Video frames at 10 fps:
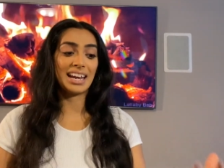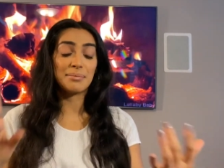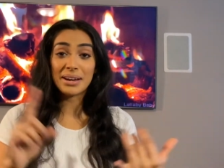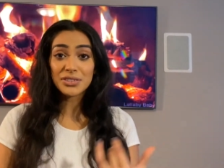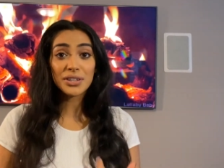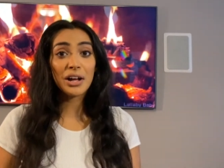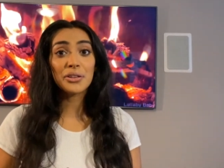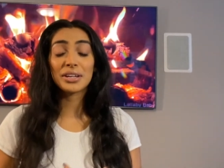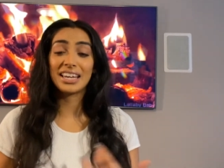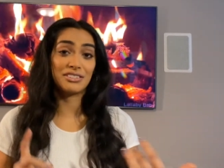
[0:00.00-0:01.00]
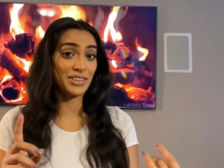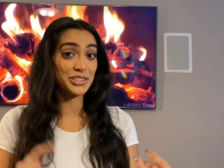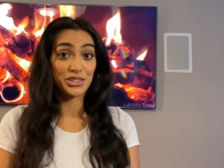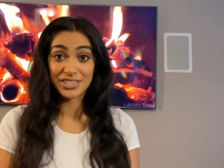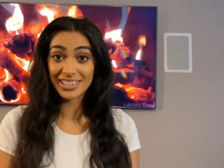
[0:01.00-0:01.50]
Mental health can affect
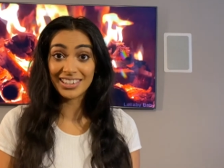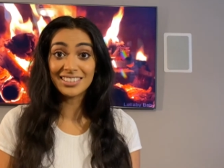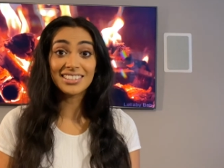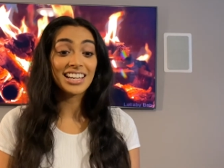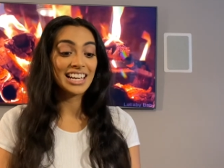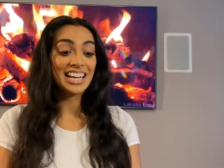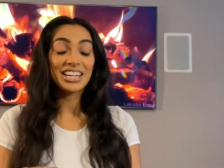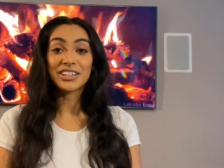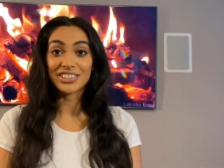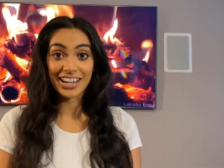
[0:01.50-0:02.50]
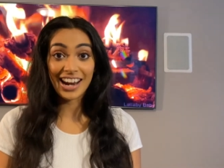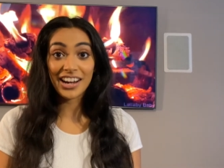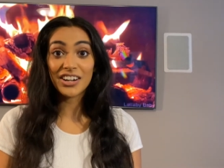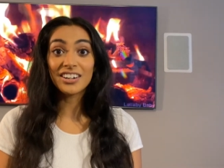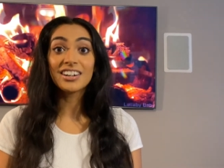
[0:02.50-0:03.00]
your skin, your
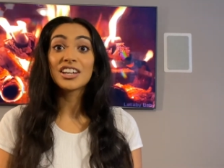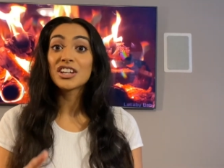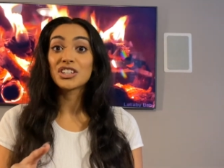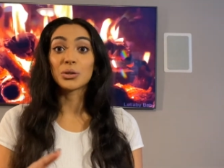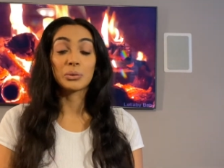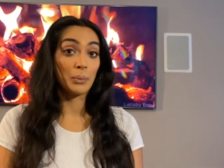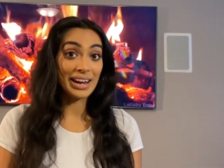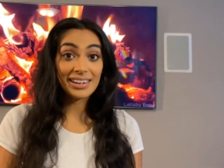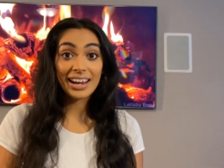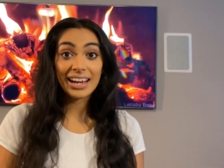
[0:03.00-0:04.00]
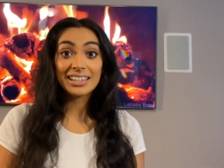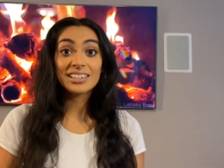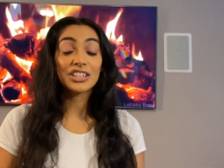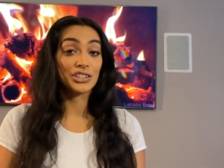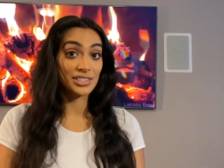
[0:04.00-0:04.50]
hair, your weight gain,
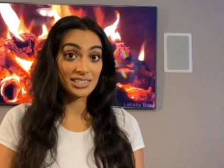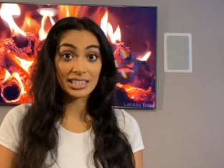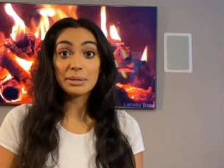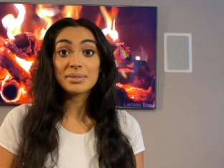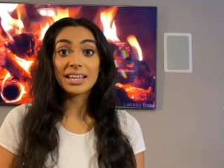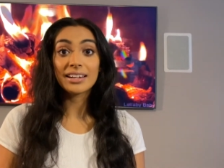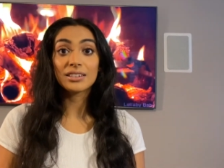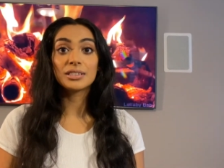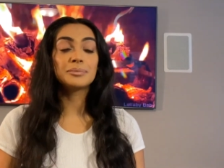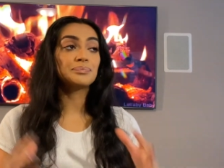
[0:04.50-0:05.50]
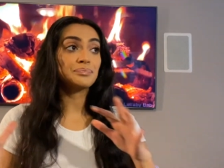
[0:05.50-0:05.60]
your sleep cycle.